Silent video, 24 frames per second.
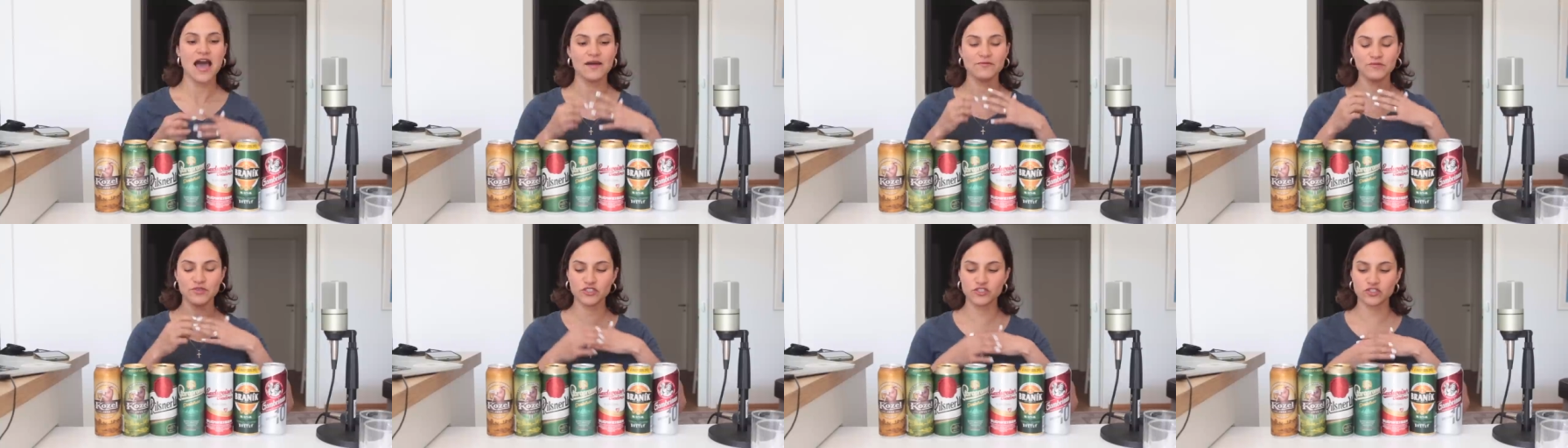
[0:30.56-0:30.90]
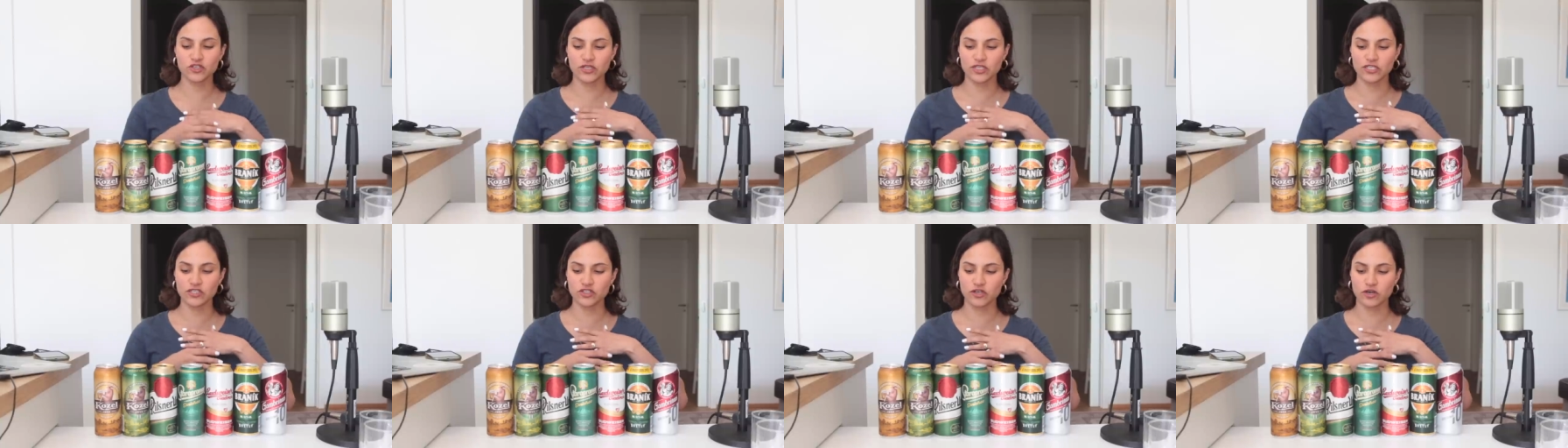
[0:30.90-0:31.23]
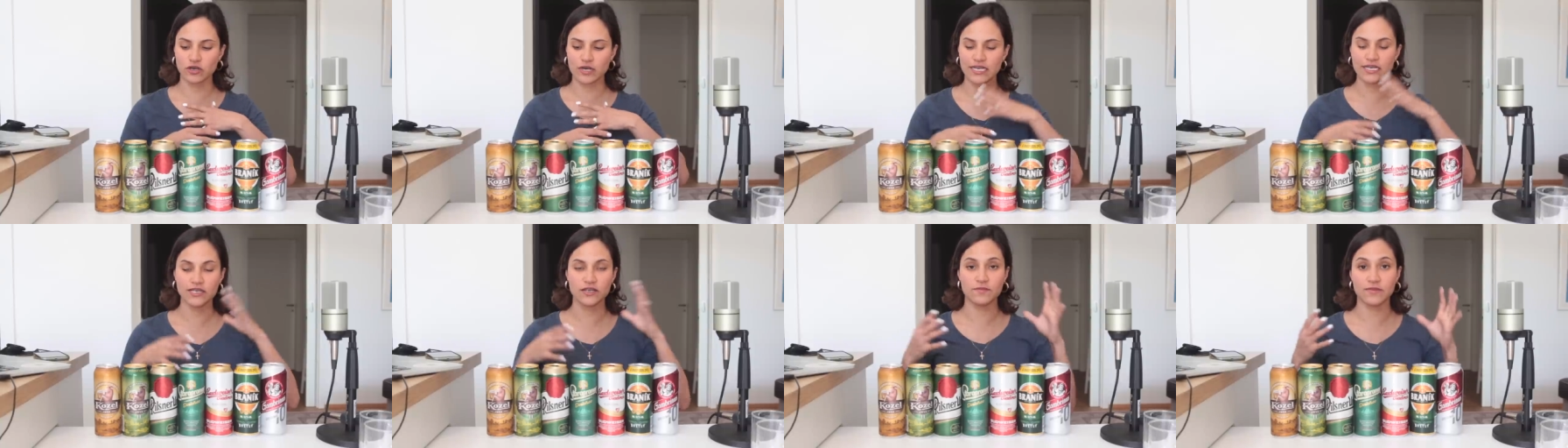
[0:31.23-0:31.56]
I'm just gonna talk
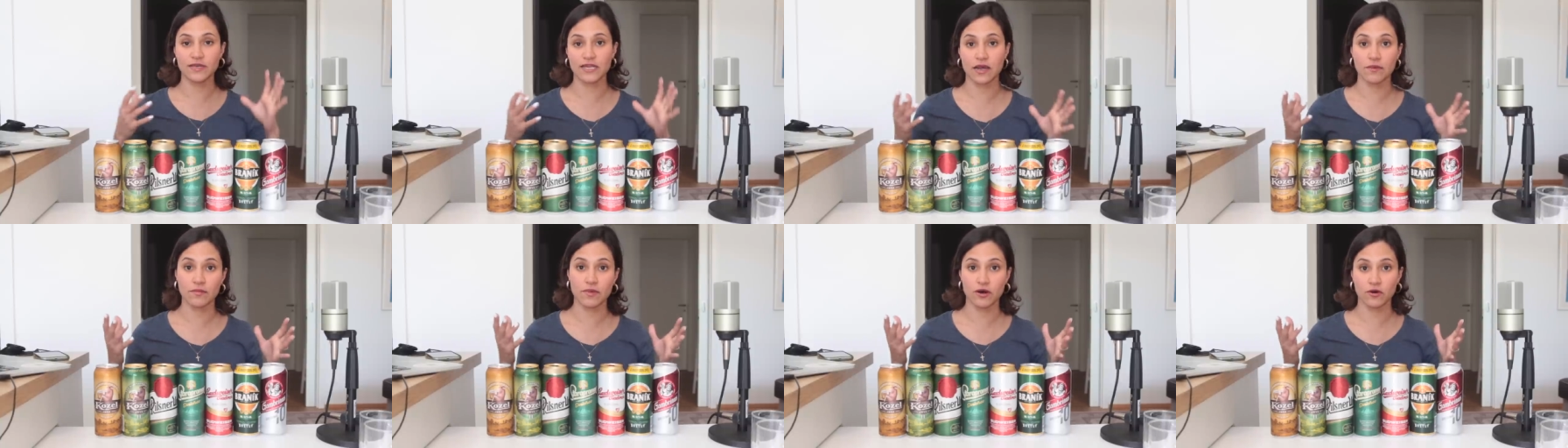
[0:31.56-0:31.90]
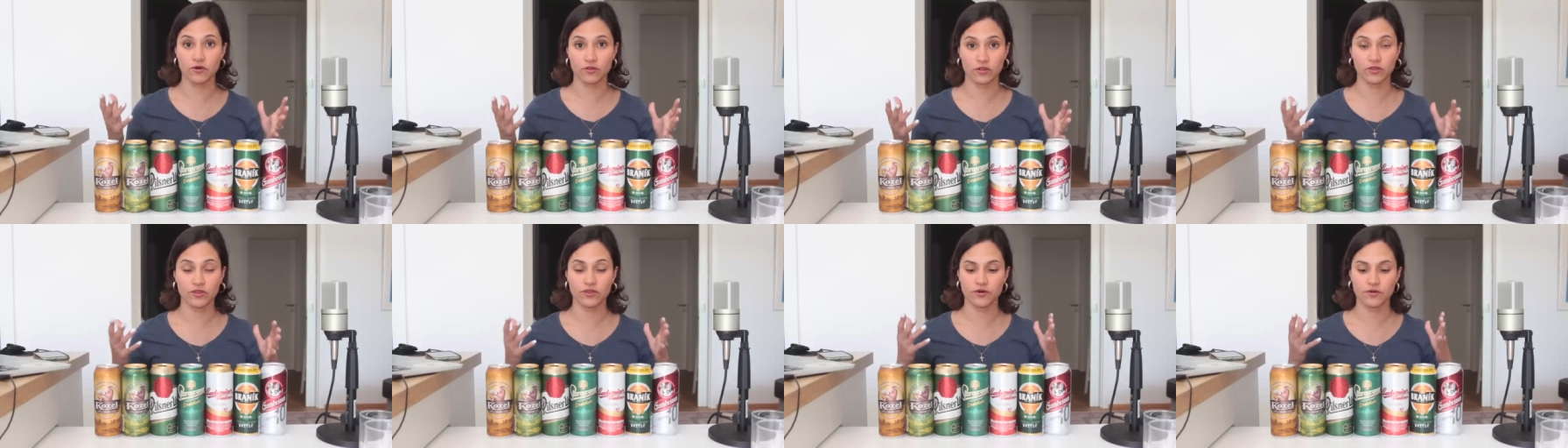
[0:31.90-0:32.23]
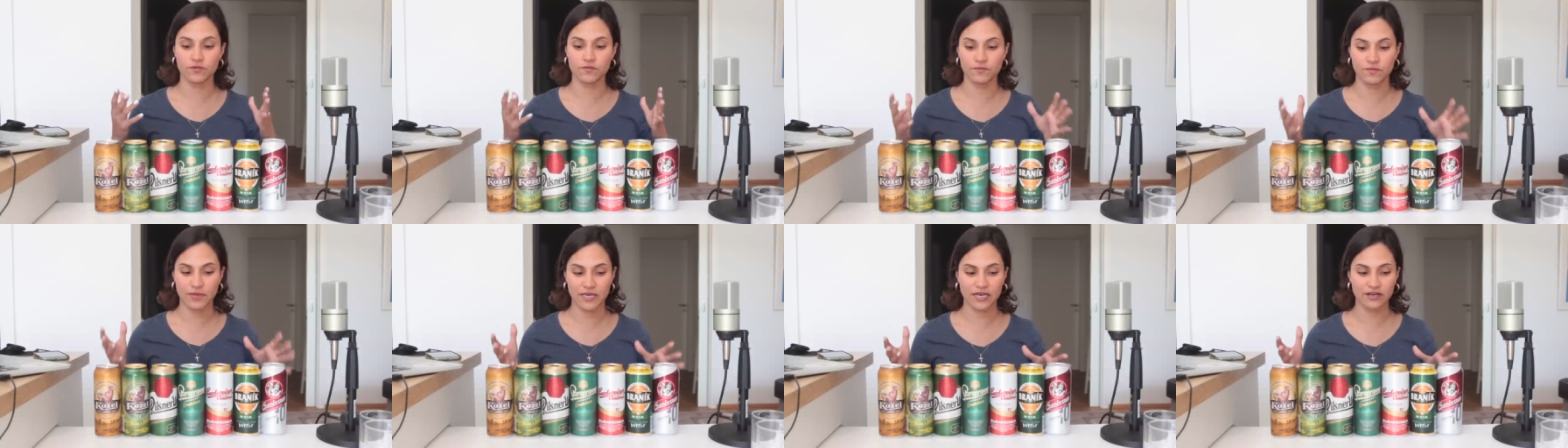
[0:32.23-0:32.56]
a little bit about the
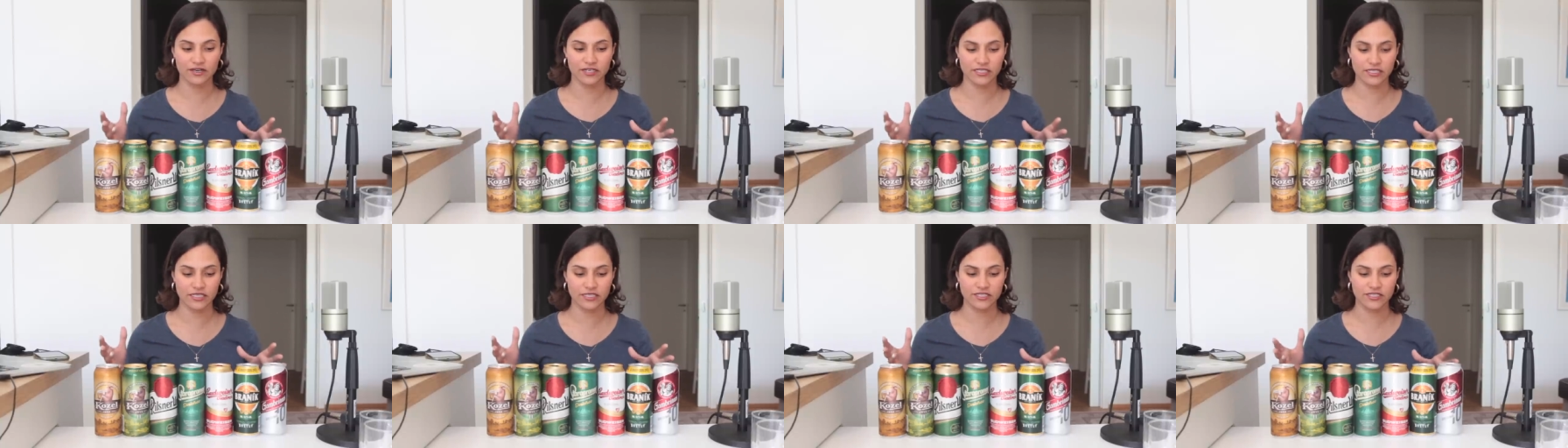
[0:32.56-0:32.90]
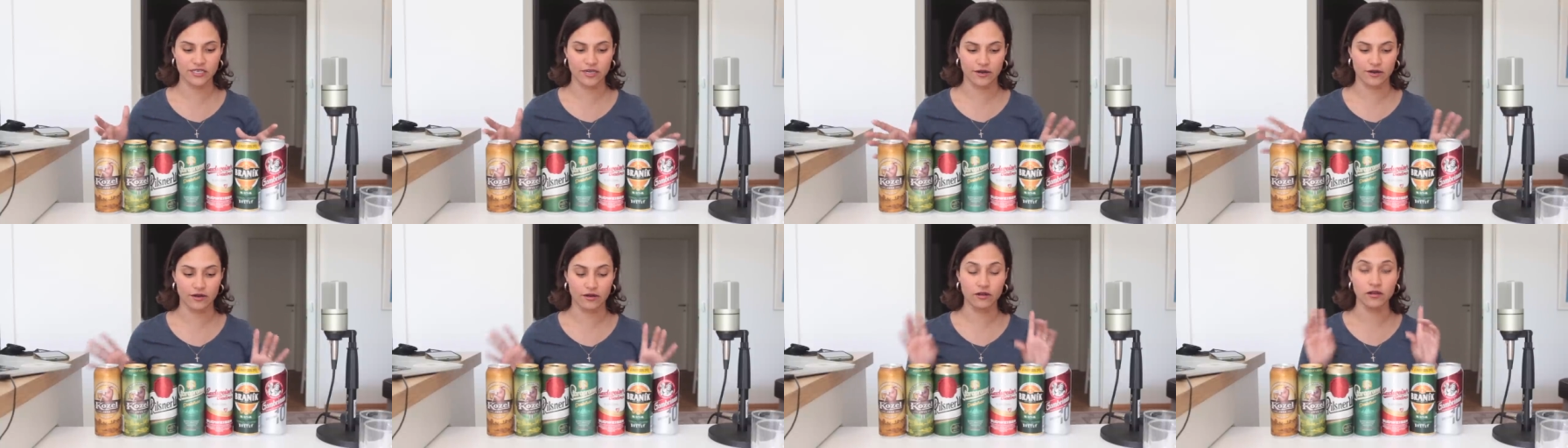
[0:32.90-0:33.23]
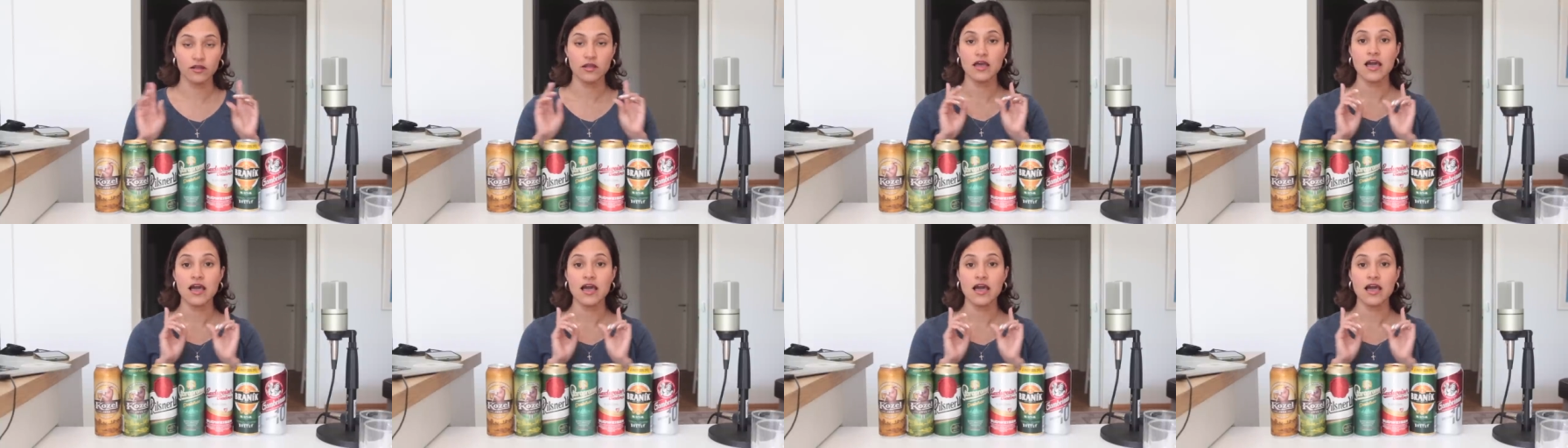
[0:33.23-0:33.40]
beers in general.